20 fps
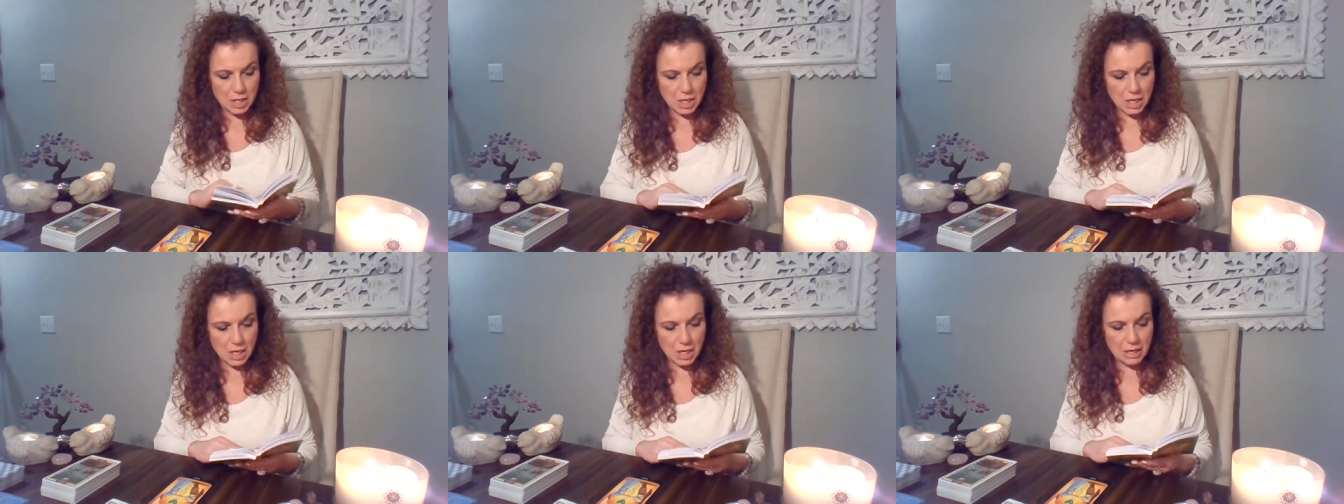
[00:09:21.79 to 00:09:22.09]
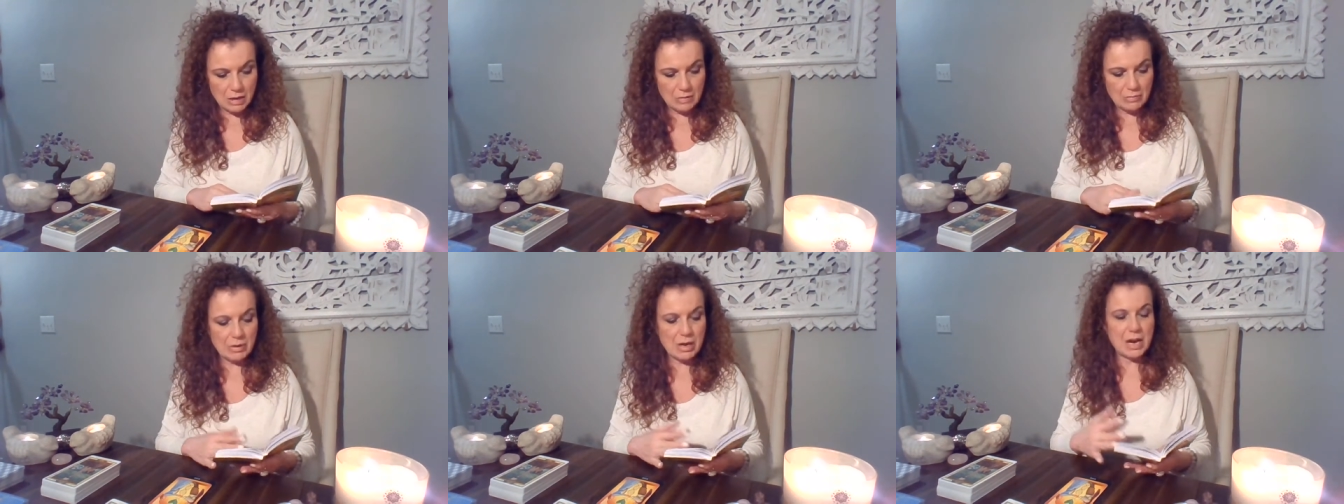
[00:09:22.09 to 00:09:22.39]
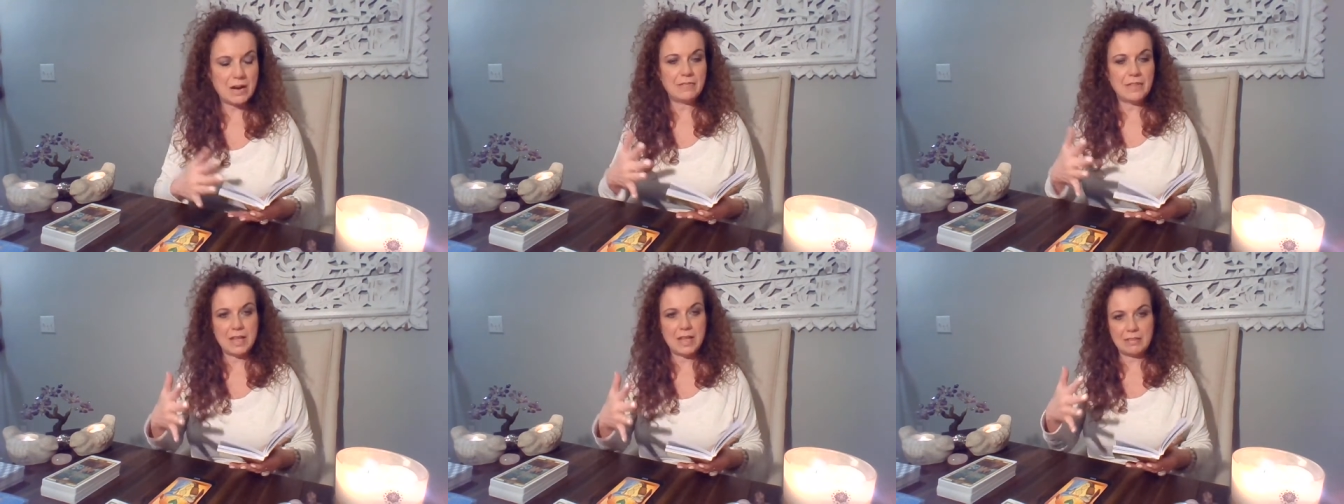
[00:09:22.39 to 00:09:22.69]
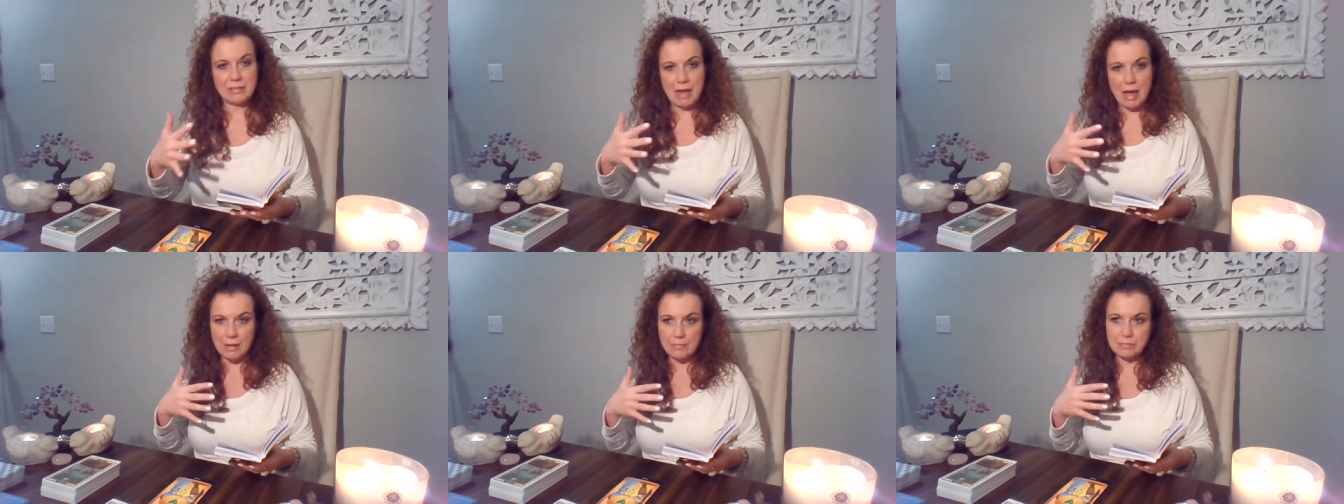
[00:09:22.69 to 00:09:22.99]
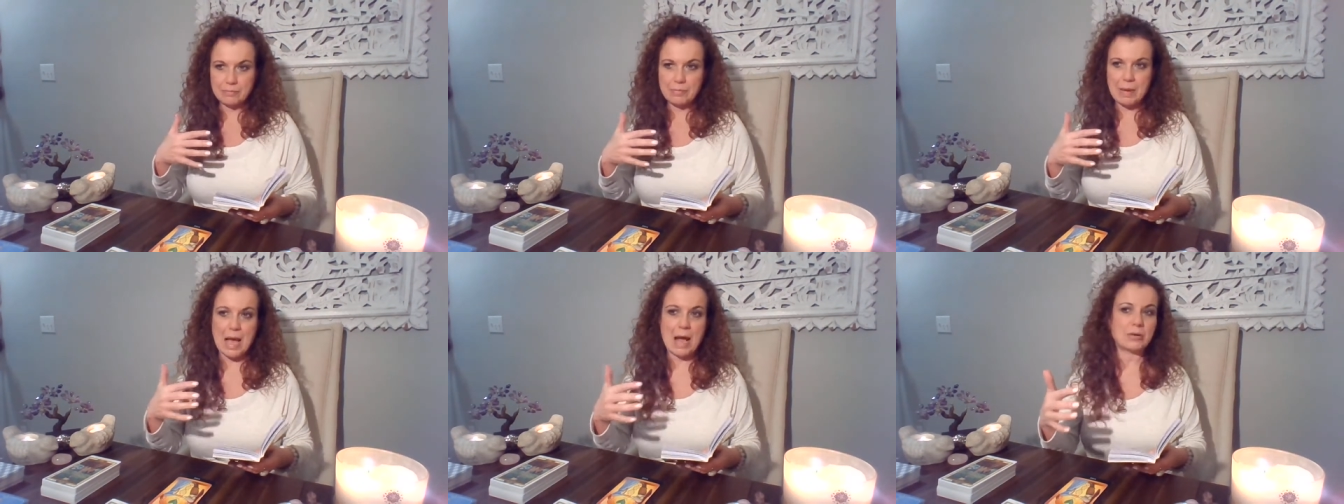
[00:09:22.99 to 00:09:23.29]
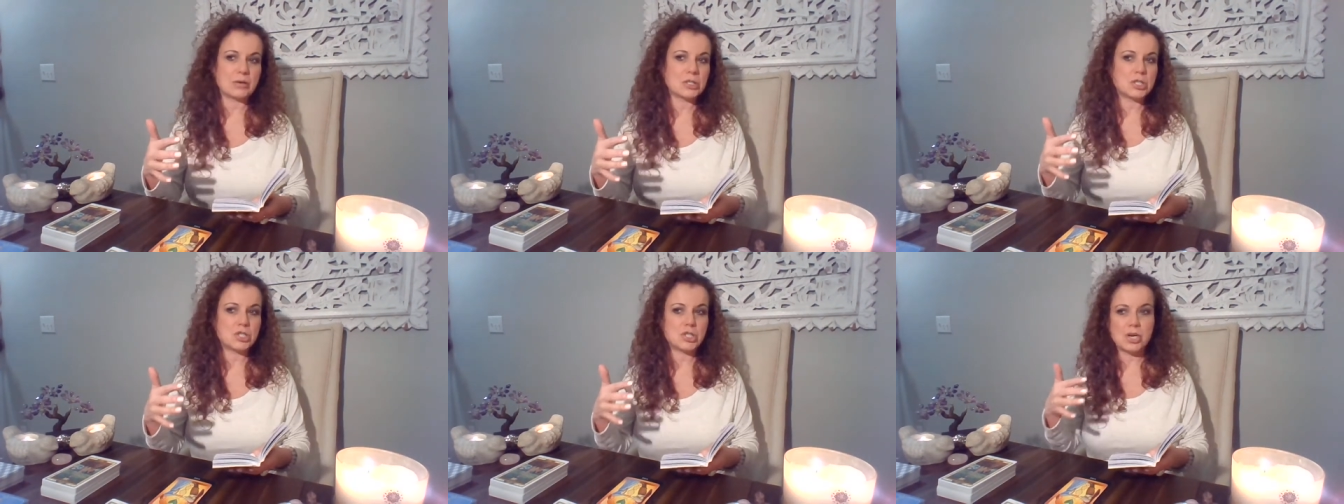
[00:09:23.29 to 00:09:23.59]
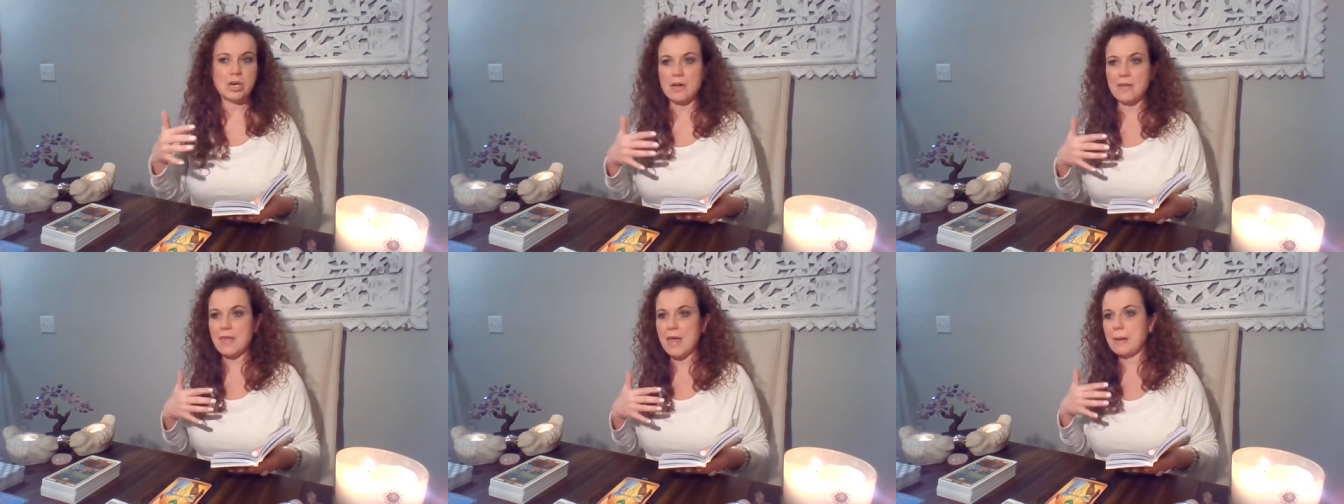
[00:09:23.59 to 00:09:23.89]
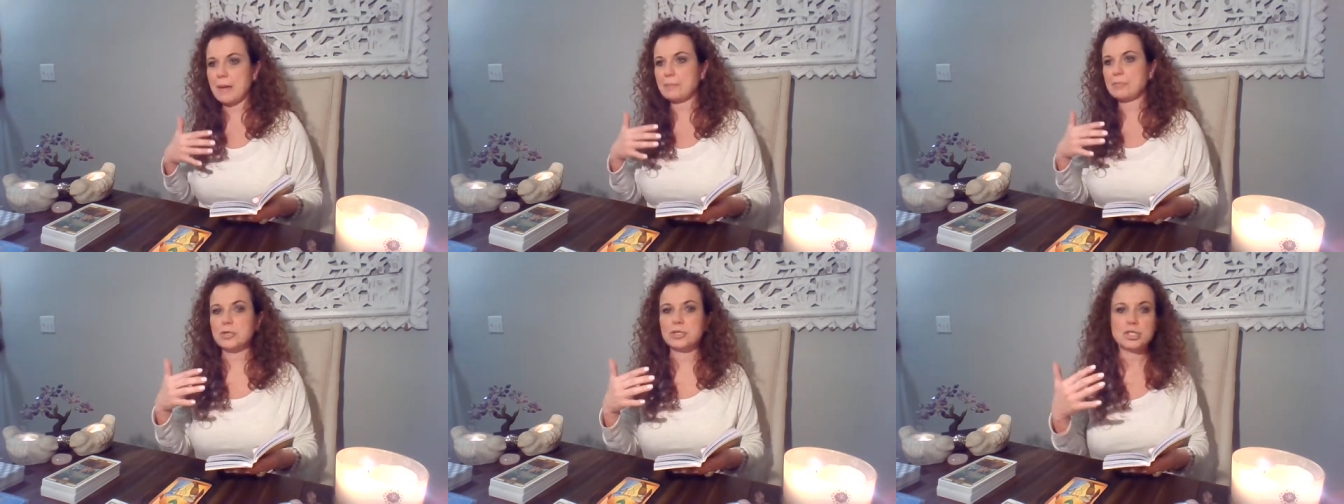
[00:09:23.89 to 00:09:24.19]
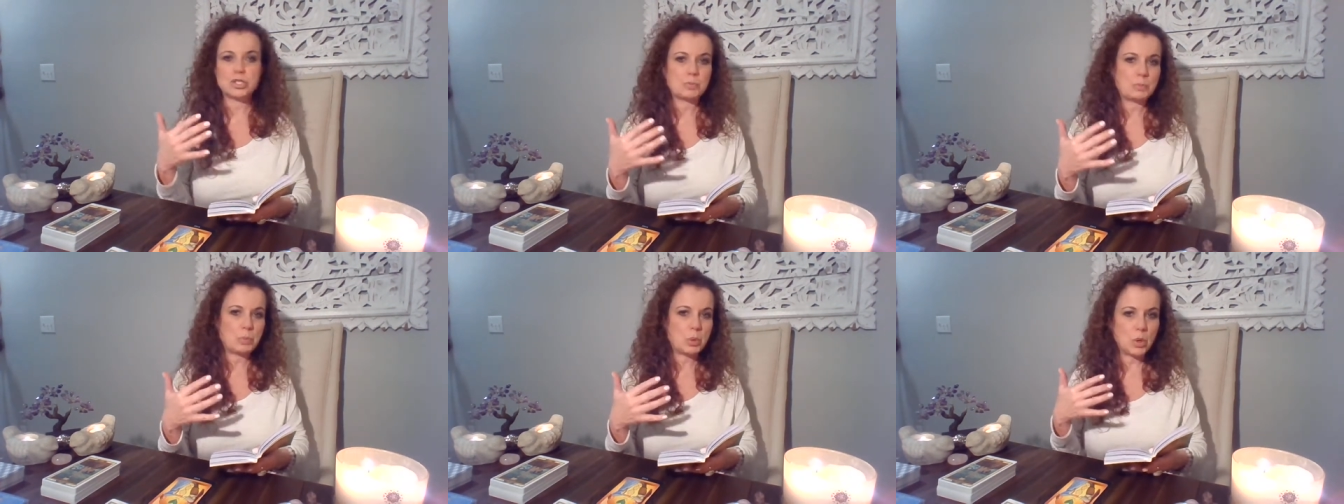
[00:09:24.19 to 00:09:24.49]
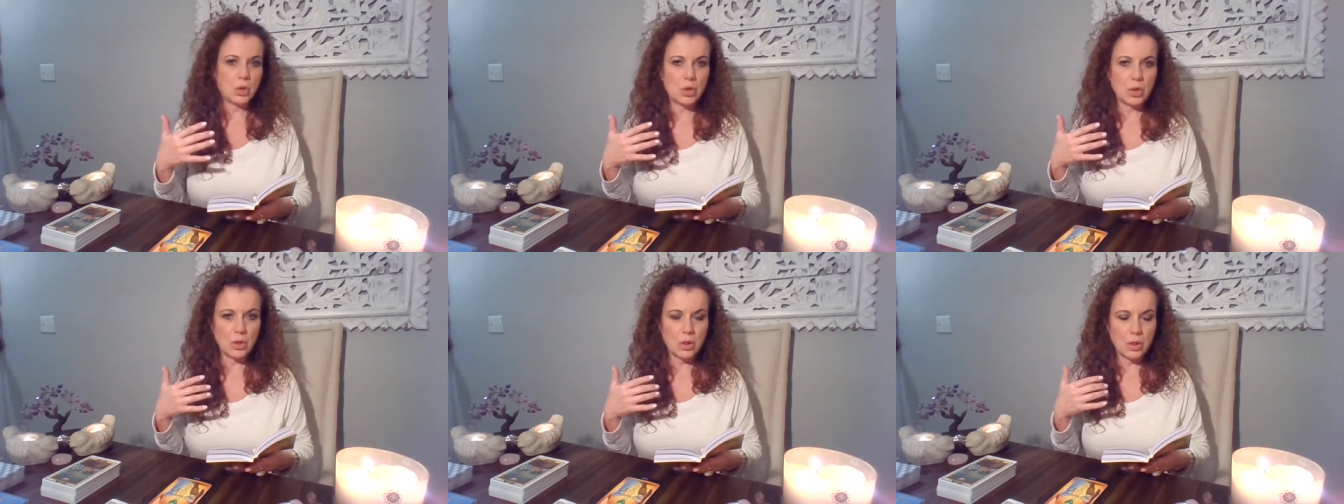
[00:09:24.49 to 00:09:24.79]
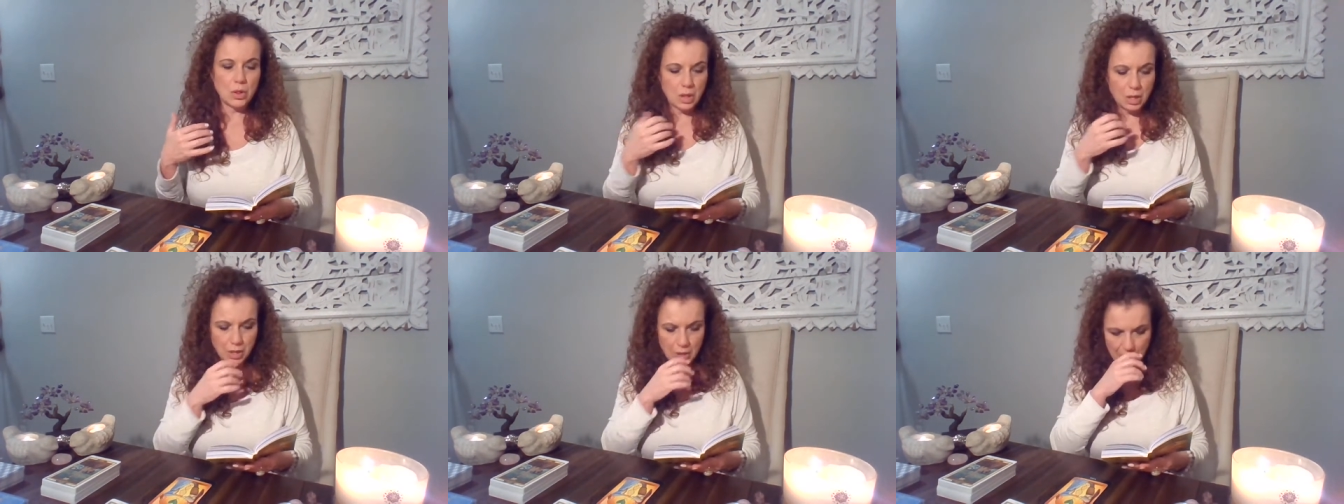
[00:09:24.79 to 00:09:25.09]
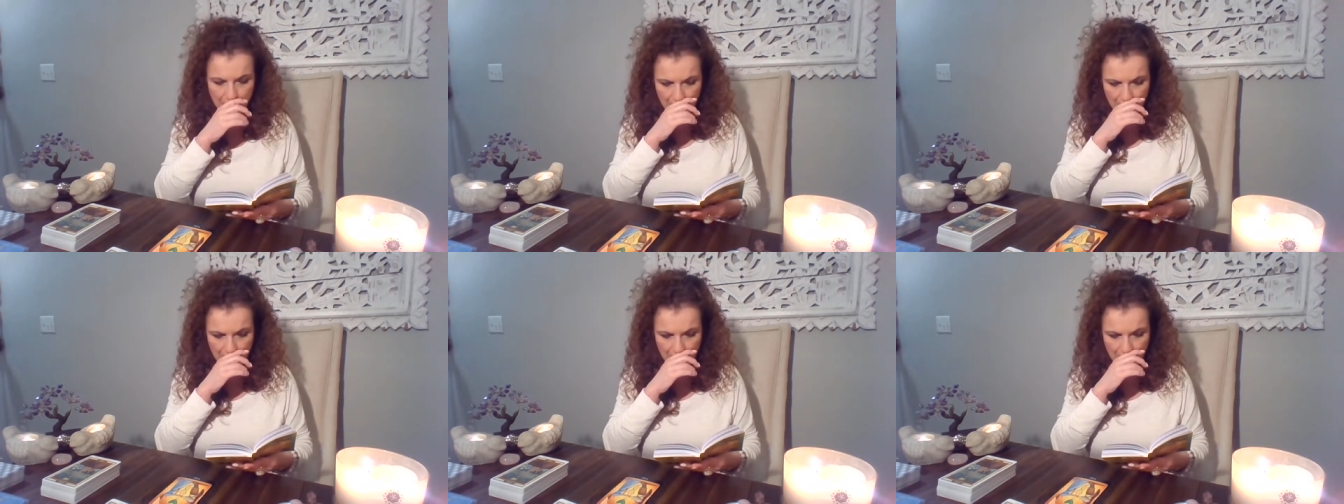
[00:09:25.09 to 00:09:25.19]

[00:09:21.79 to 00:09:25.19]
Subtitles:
Kind of like that power struggle, that push-pull